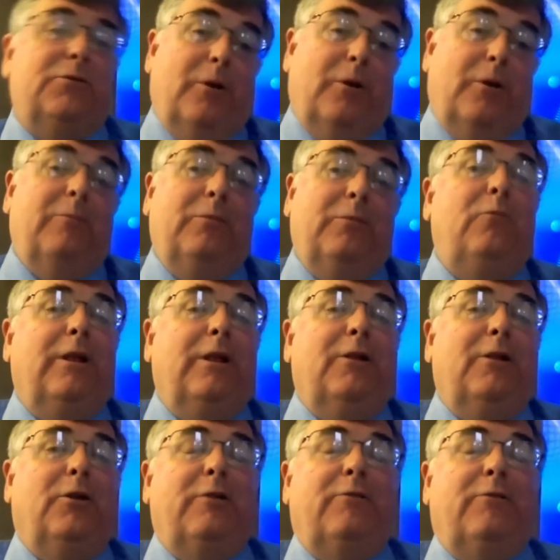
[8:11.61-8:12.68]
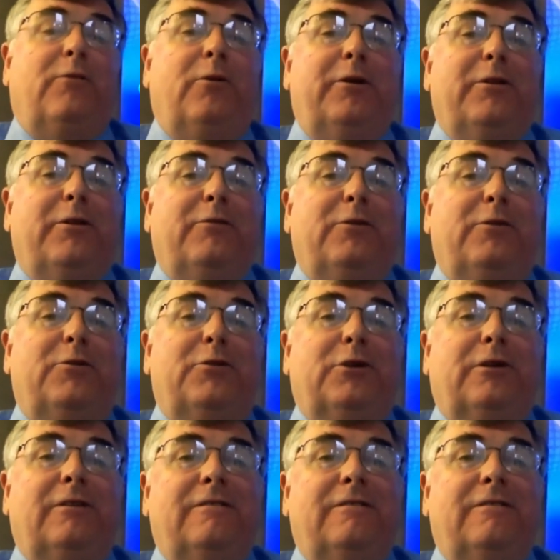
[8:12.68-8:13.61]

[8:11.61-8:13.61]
So I'm really looking forward to the future.